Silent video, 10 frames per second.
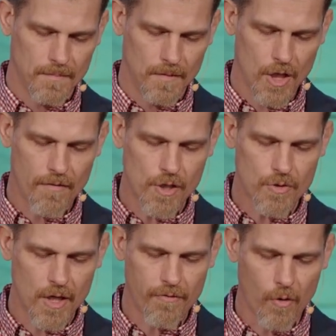Look at verse
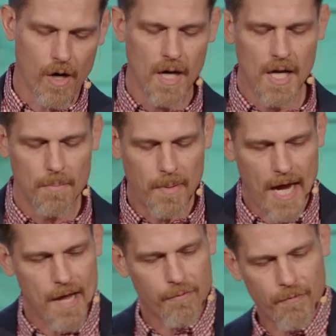24.
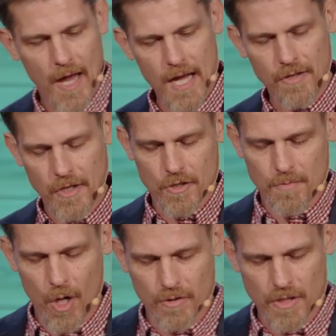By faith, here's
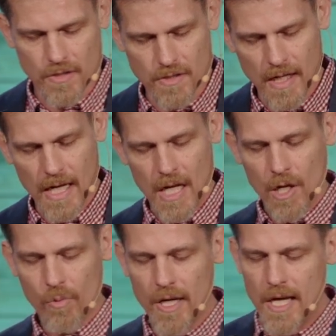Moses.
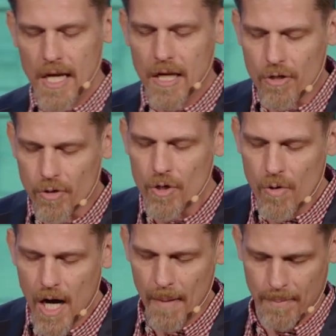When he
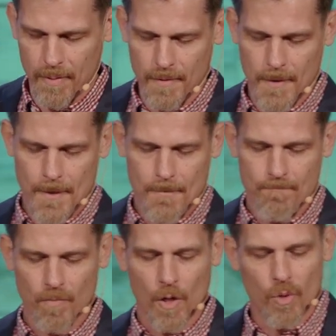grew up,
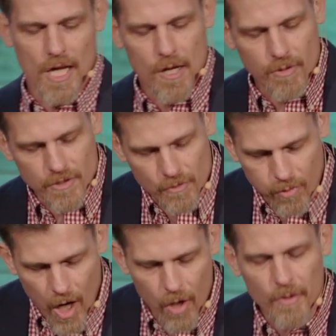when he was
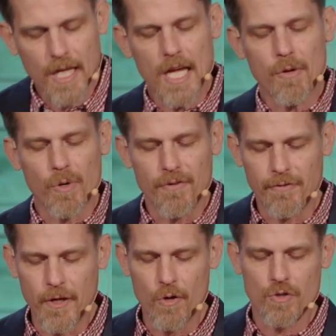grown, he
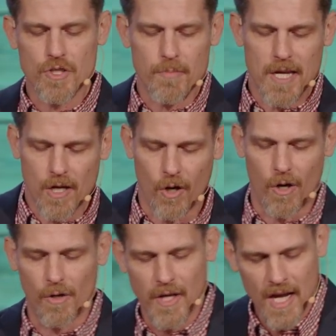refused to be
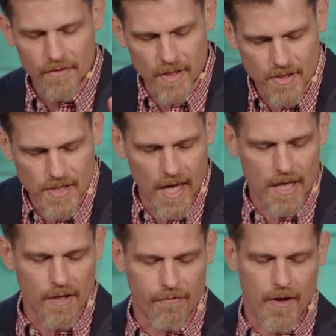called the
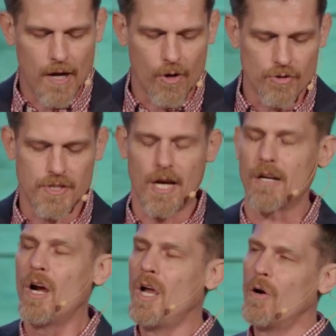son of Pharaoh's
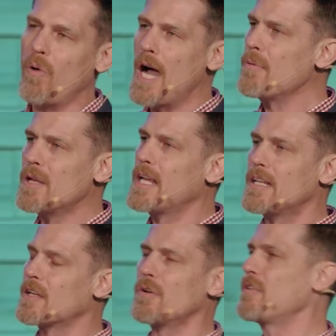daughter. Why would he
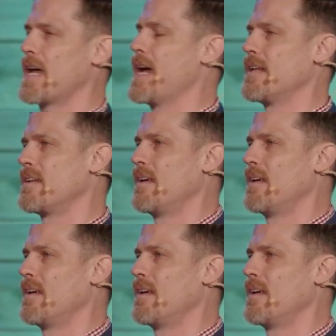do that?